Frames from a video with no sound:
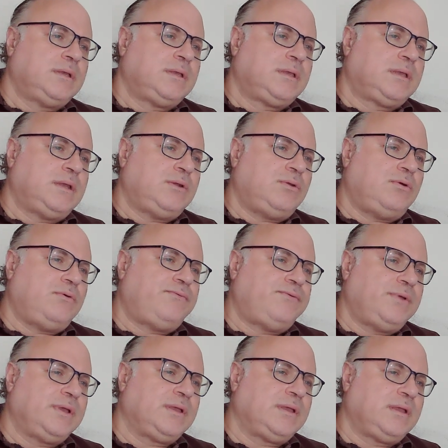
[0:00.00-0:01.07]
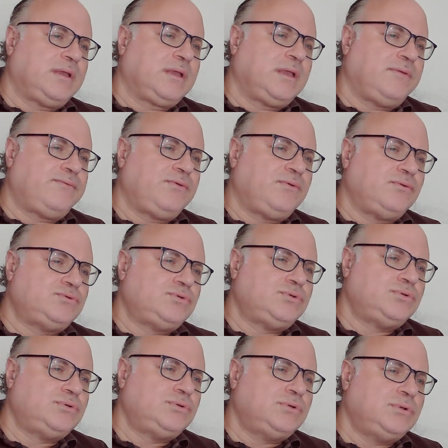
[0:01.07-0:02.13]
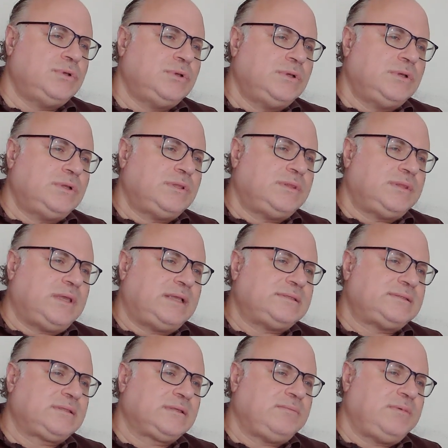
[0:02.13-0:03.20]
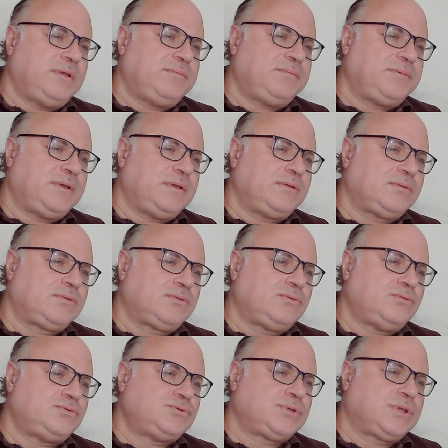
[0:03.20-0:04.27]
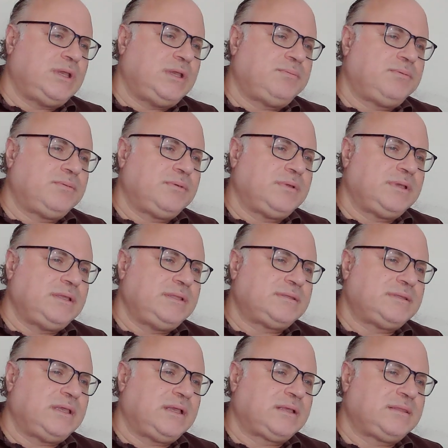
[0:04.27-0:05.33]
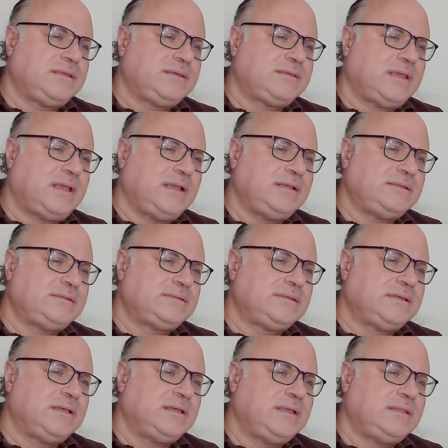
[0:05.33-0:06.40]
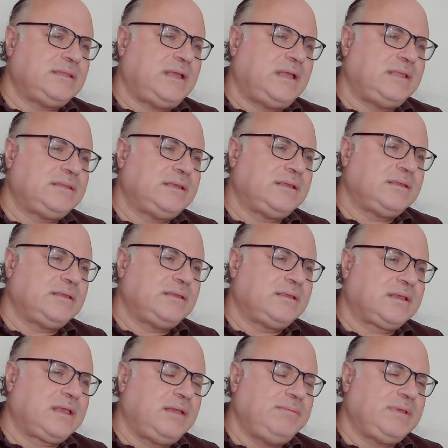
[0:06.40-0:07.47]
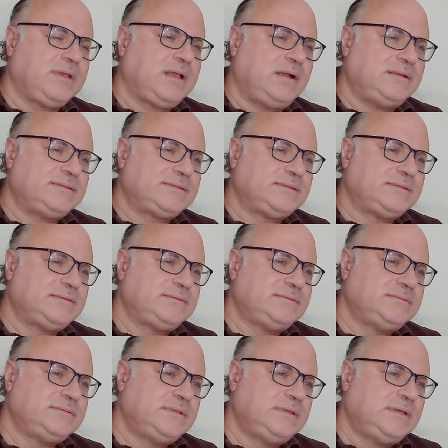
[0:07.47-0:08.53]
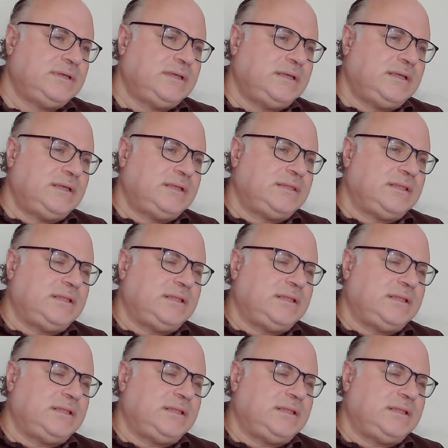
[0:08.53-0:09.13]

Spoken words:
can offer a refuge. Thus, remember to skip insecticides and other chemicals. The